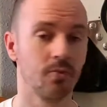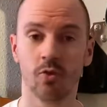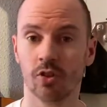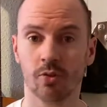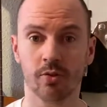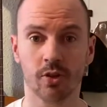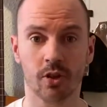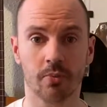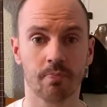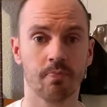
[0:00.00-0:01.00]
So we've
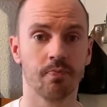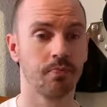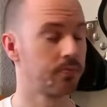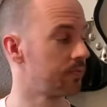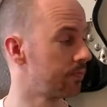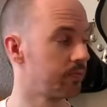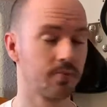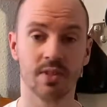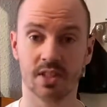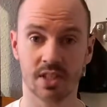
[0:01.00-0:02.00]
got
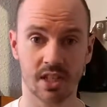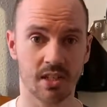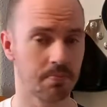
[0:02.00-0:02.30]
C,